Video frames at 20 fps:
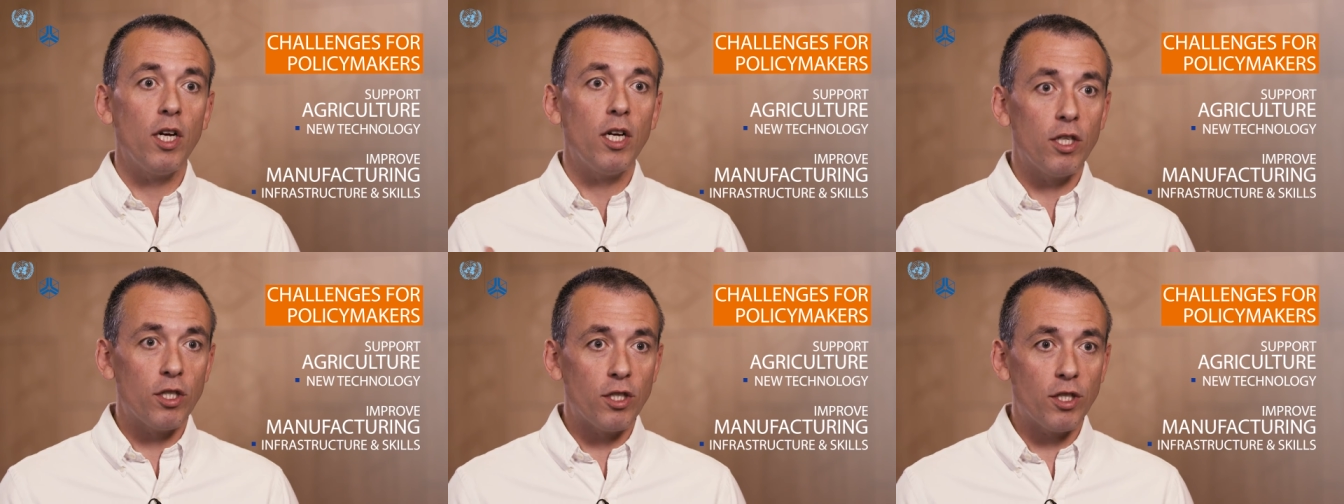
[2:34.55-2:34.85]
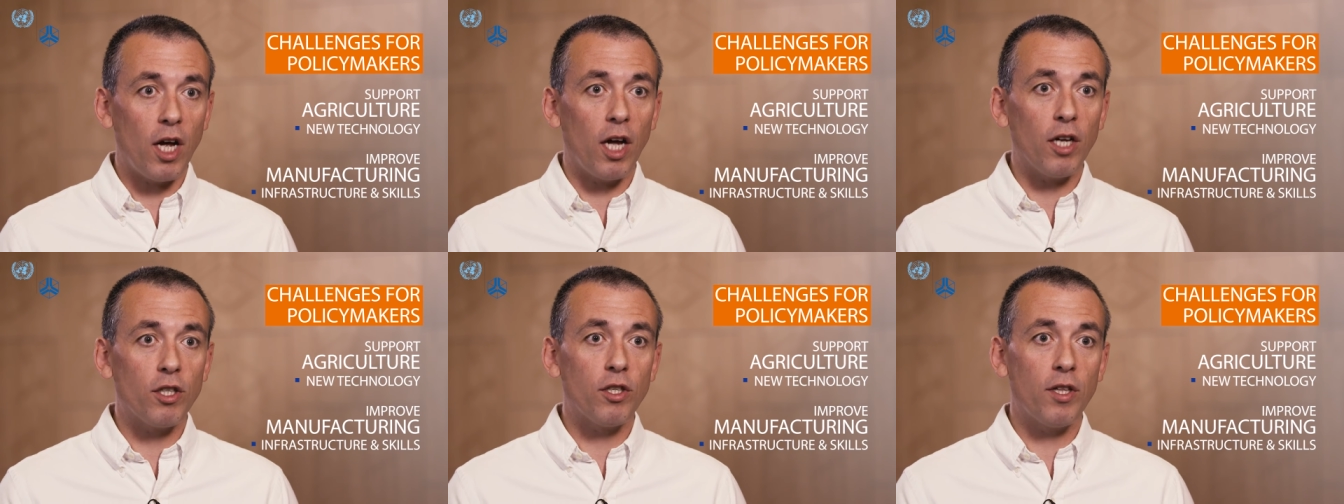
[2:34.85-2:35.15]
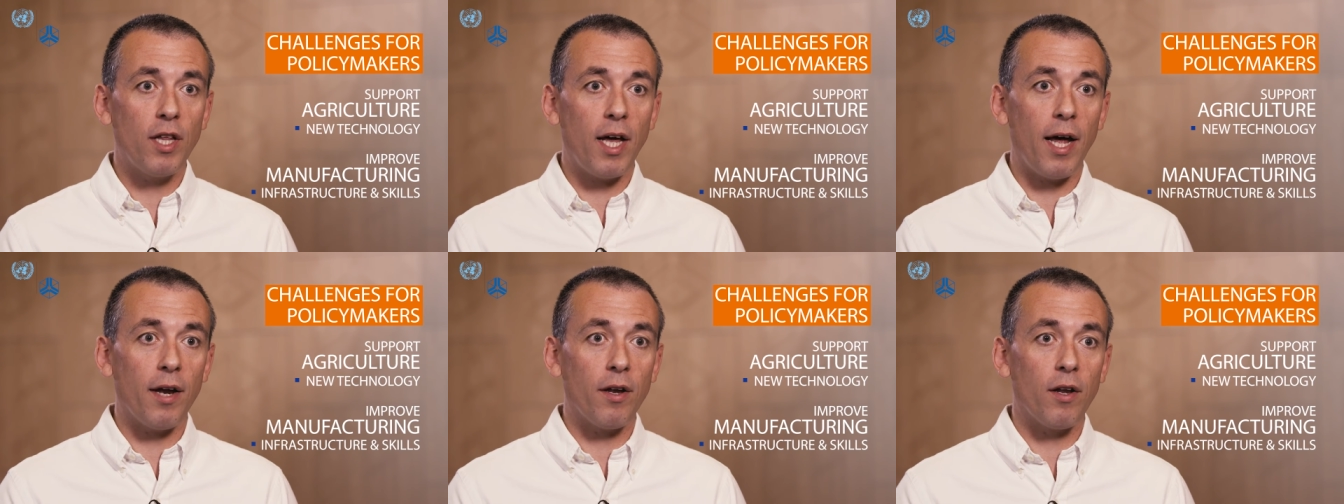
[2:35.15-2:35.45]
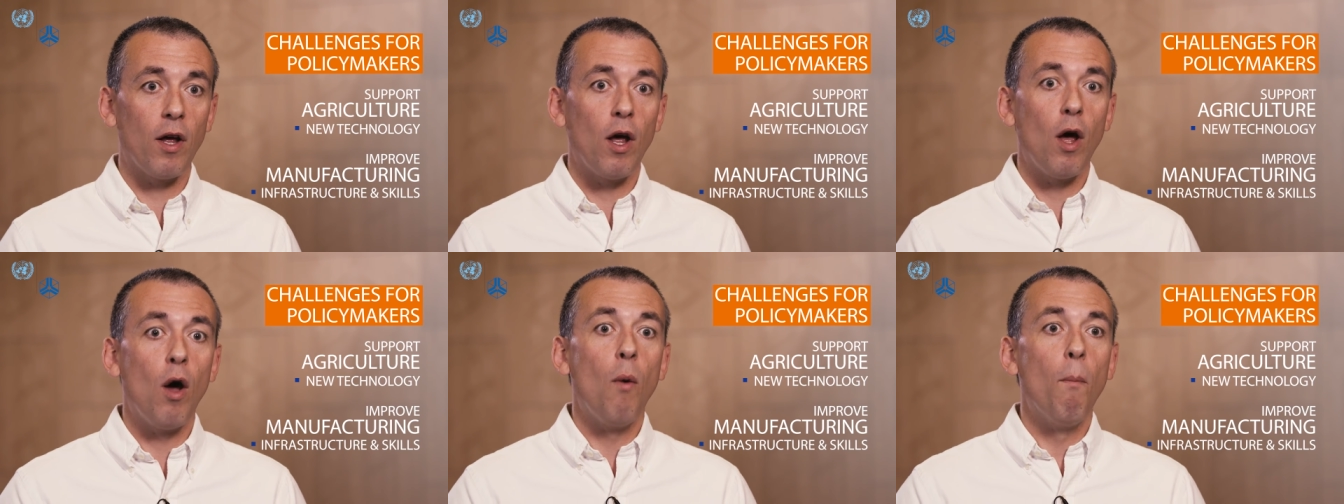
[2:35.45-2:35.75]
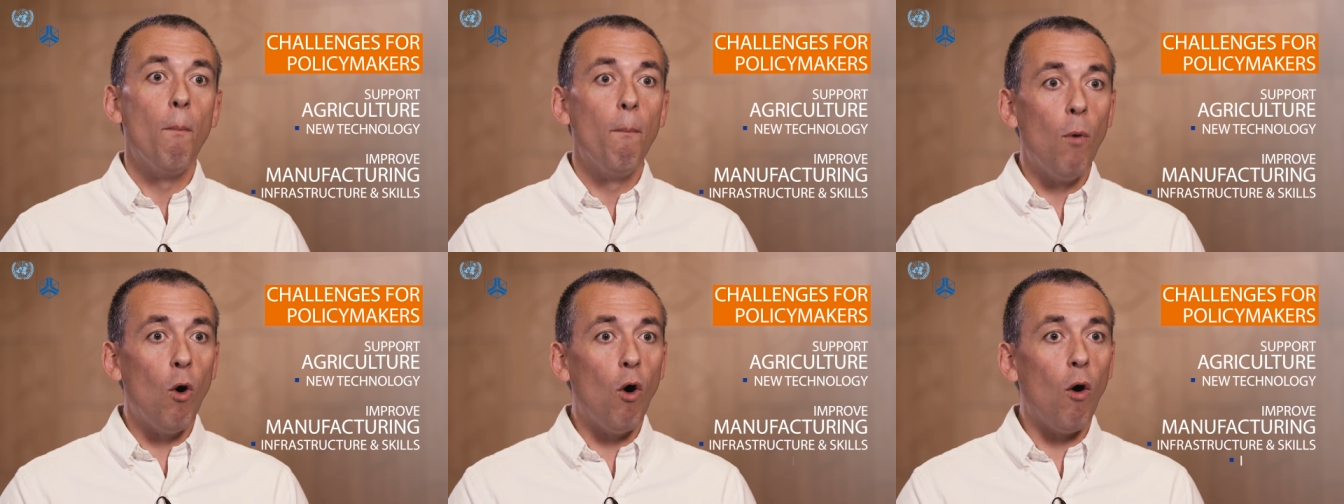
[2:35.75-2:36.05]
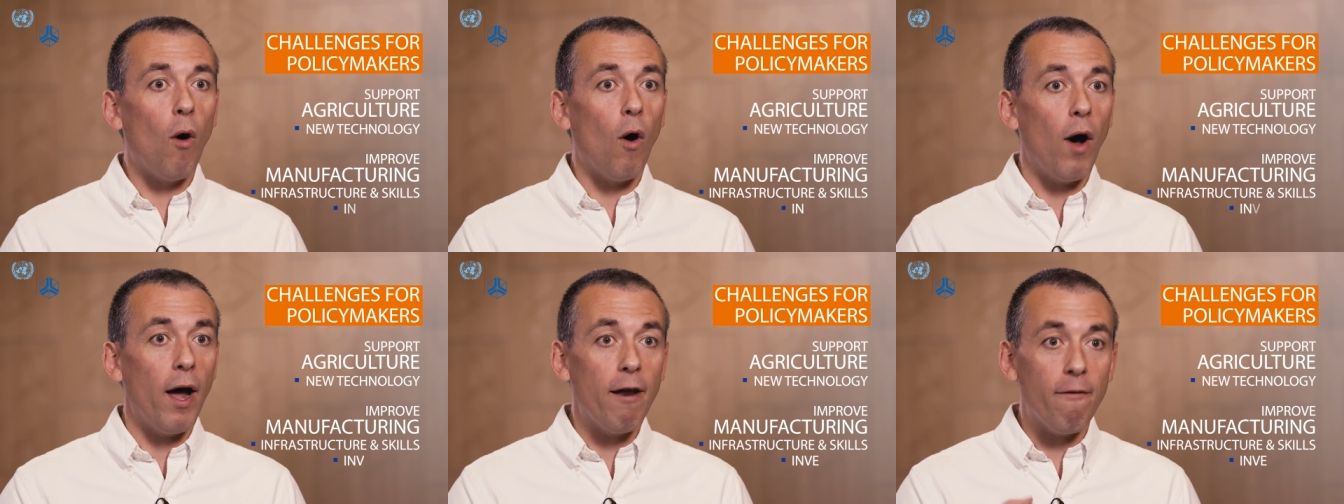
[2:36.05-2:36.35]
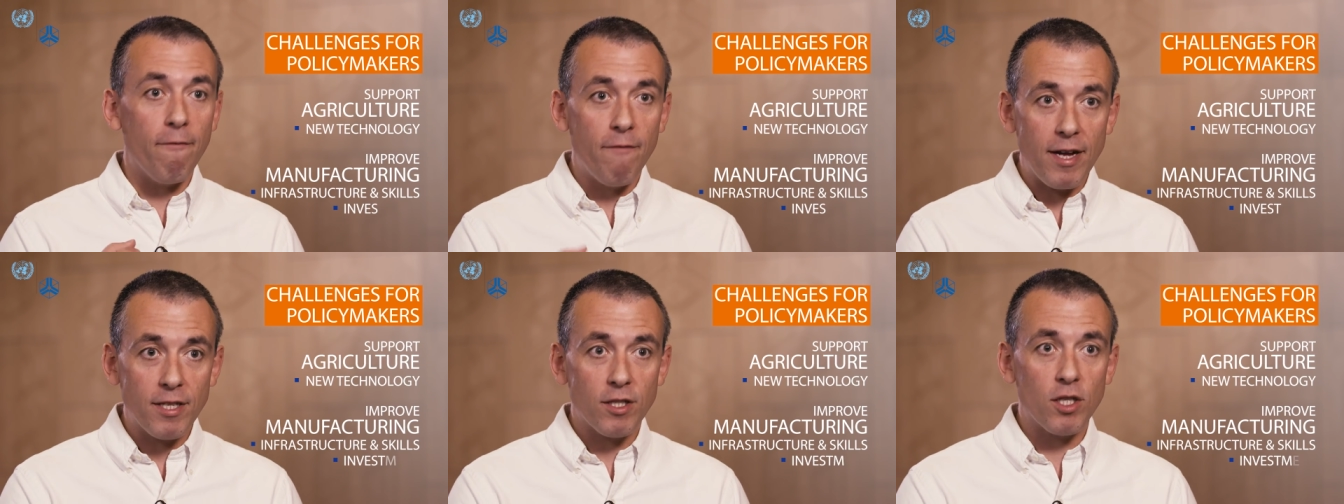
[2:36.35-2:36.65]
such that more
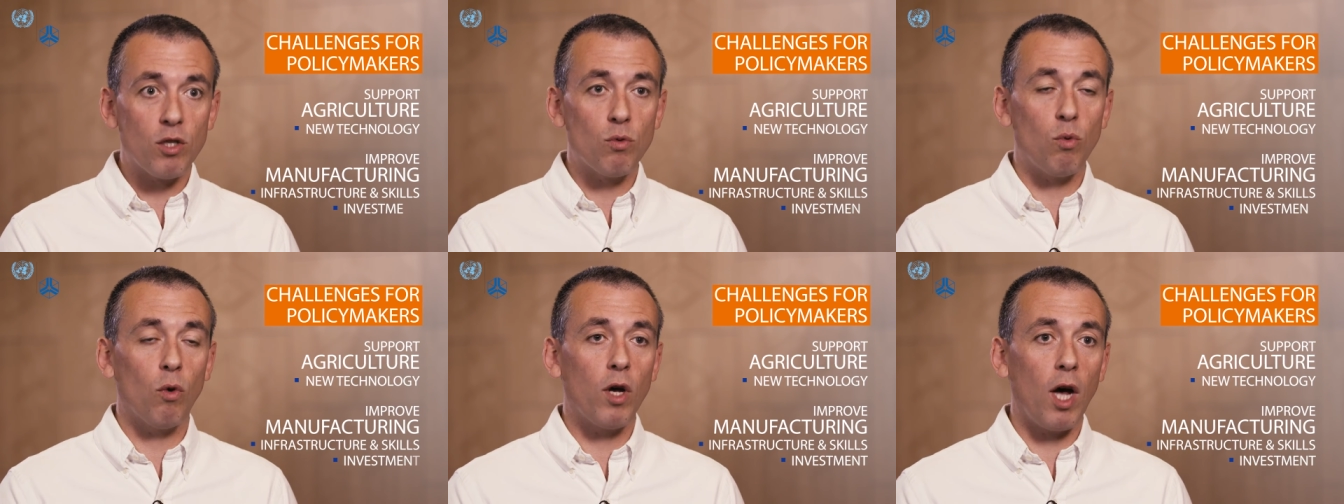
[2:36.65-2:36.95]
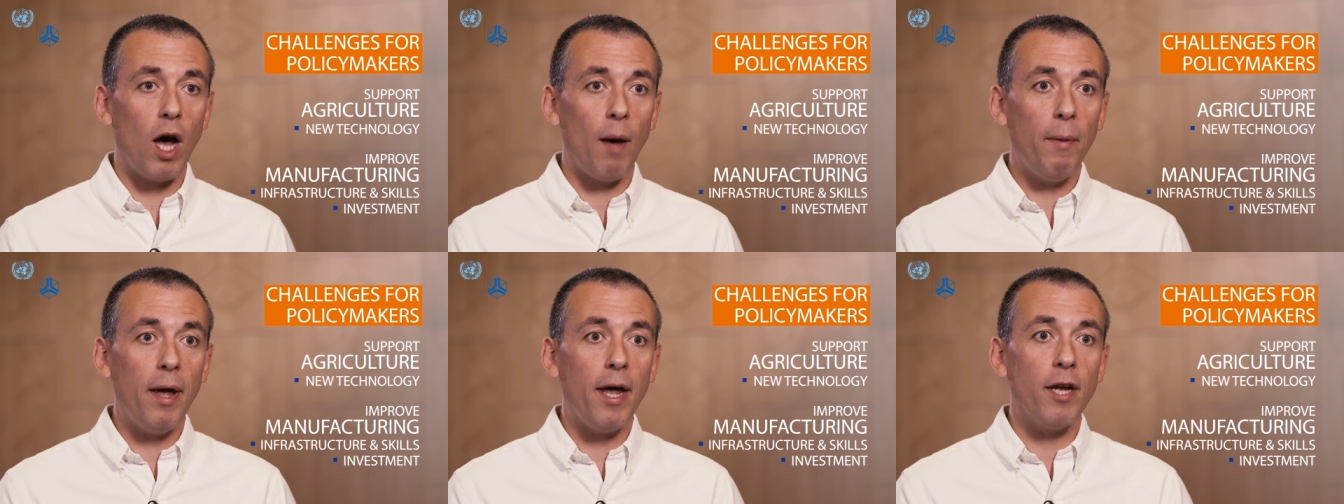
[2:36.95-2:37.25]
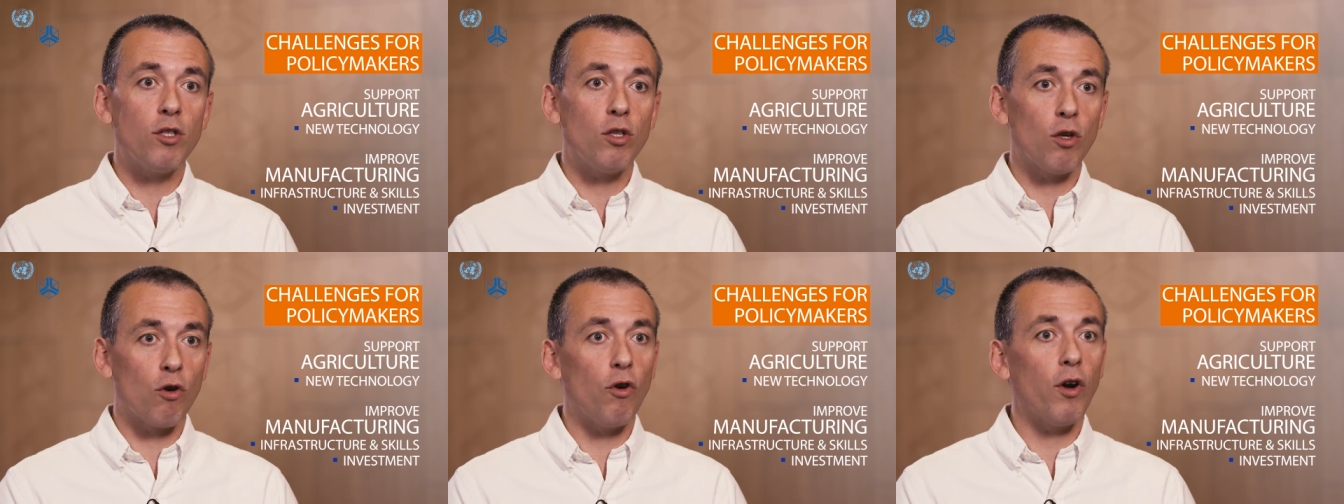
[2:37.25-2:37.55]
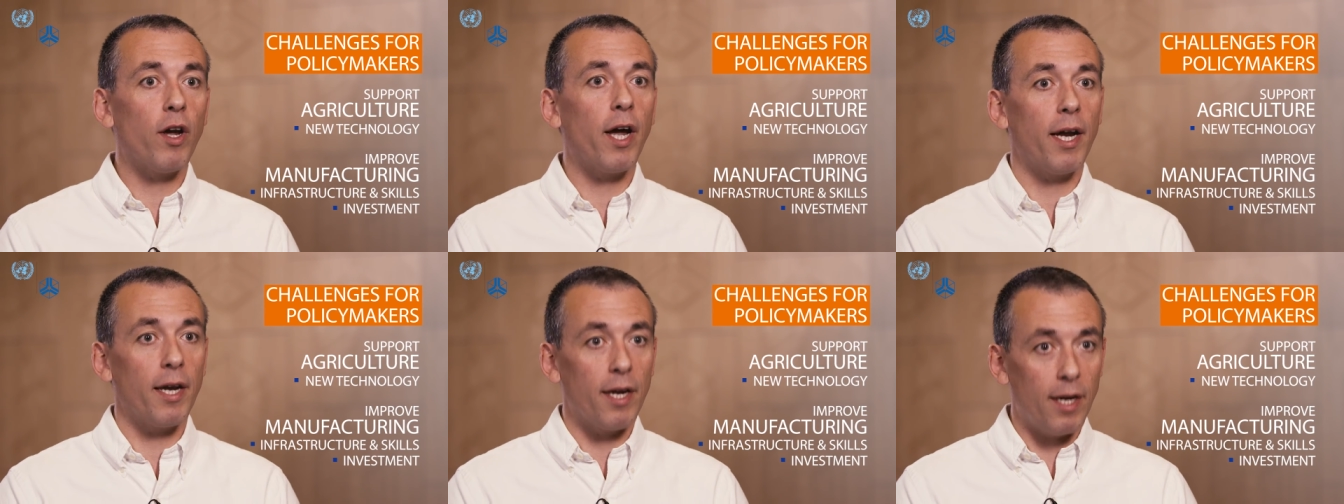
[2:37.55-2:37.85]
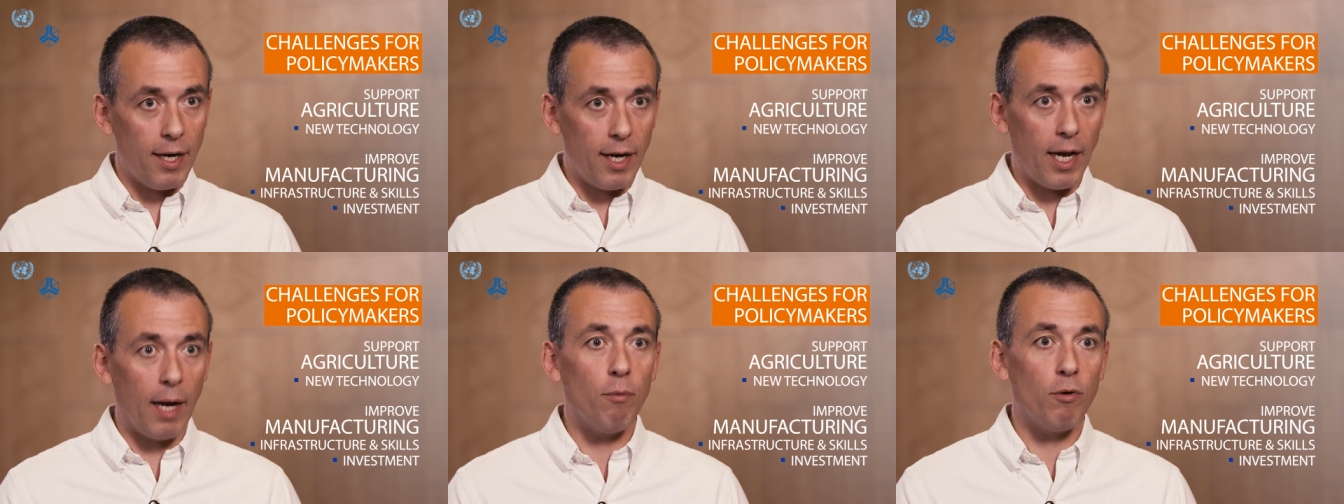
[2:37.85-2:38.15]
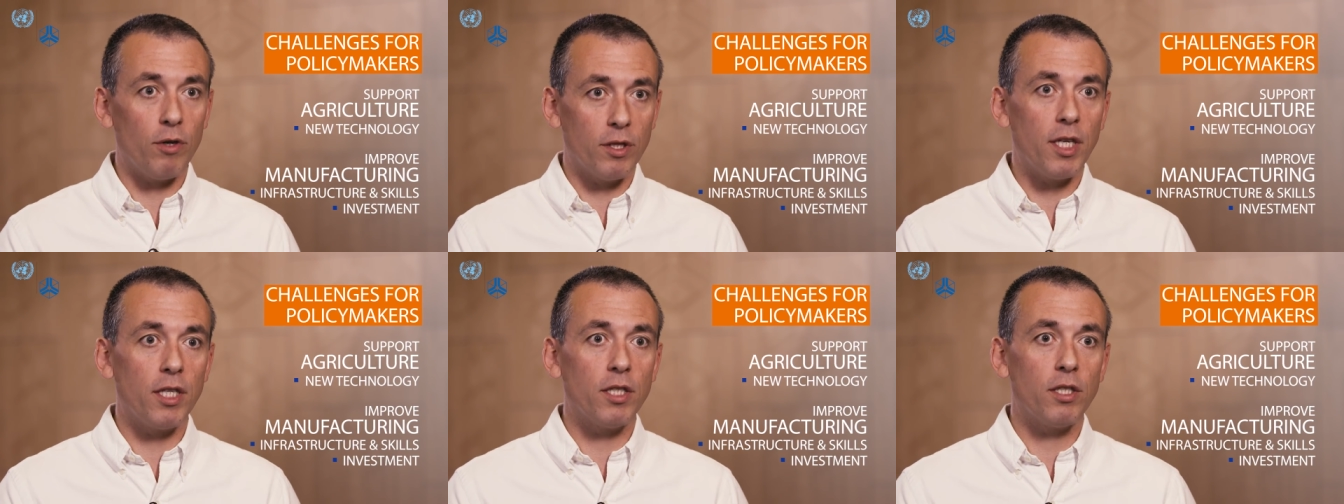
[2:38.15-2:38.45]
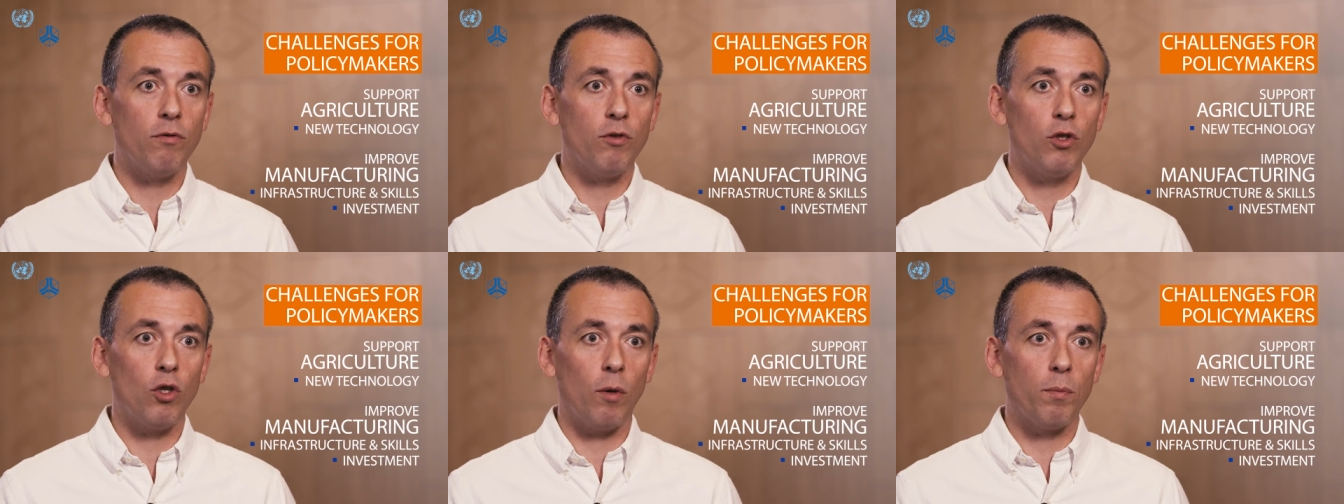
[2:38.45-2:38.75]
investors will come in to create
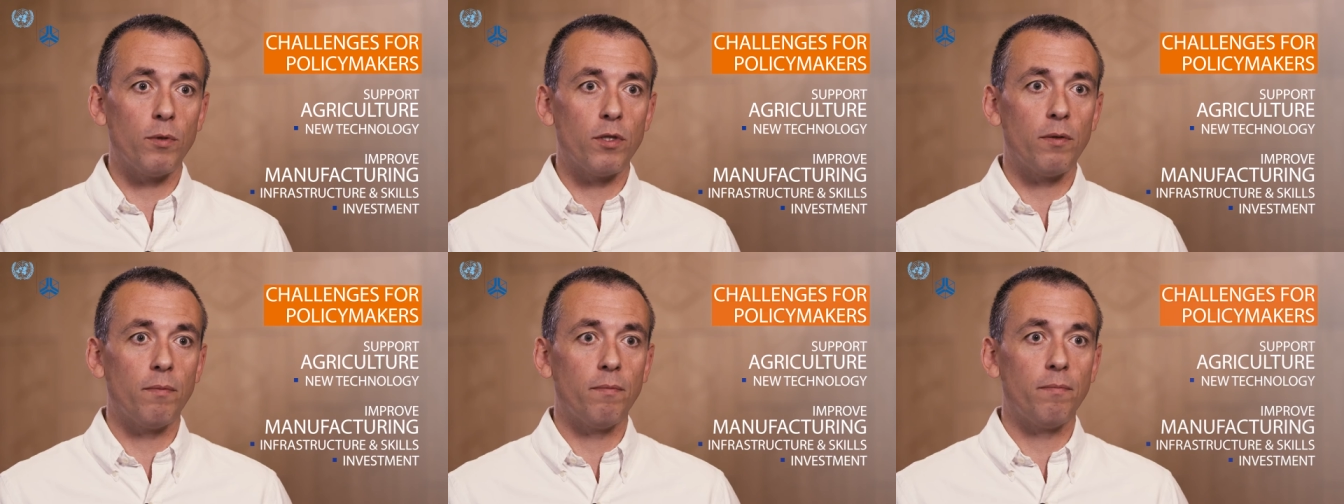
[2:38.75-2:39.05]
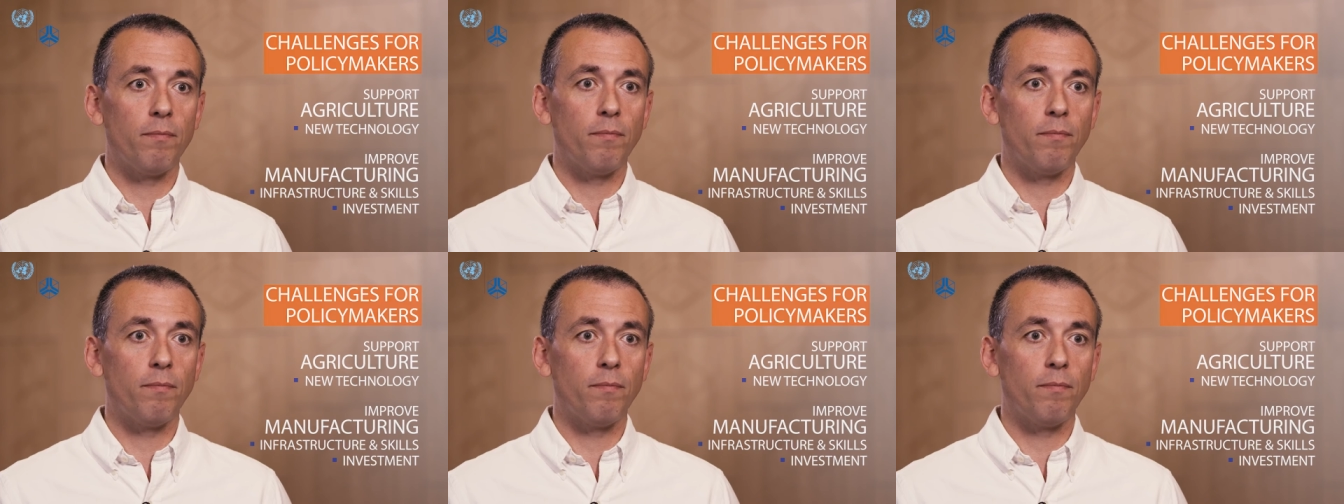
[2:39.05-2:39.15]
labor-intensive jobs.